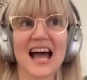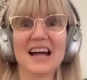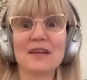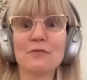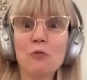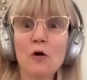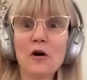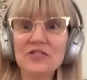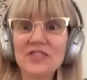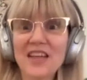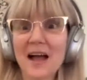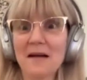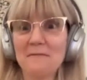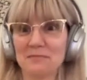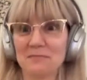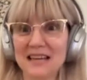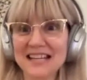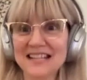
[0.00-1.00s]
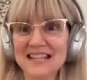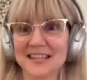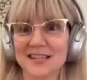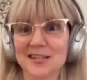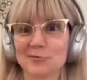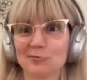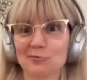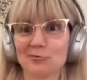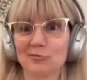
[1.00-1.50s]
And what that means
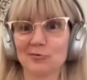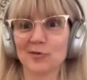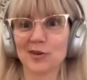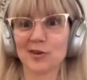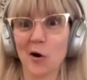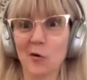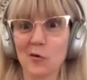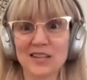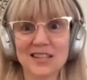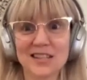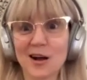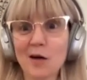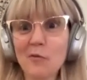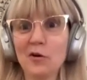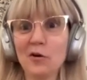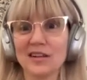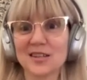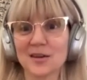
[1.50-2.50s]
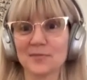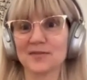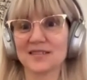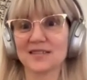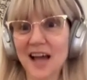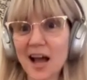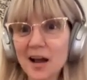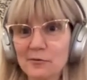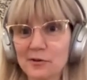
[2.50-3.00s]
is, you know, when someone's
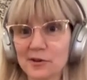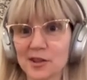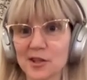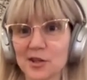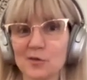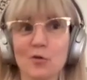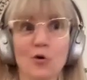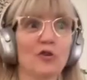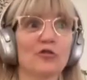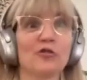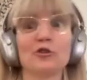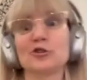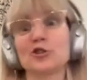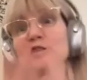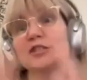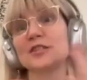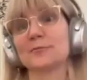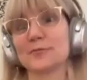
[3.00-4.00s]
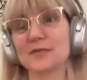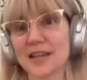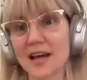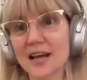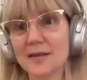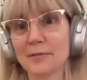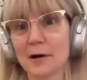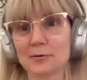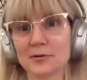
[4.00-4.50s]
upset with you or they're just
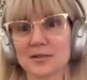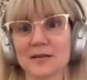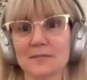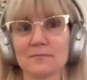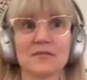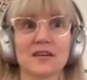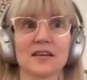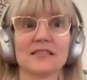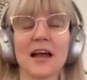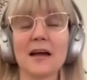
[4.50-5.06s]
upset about something,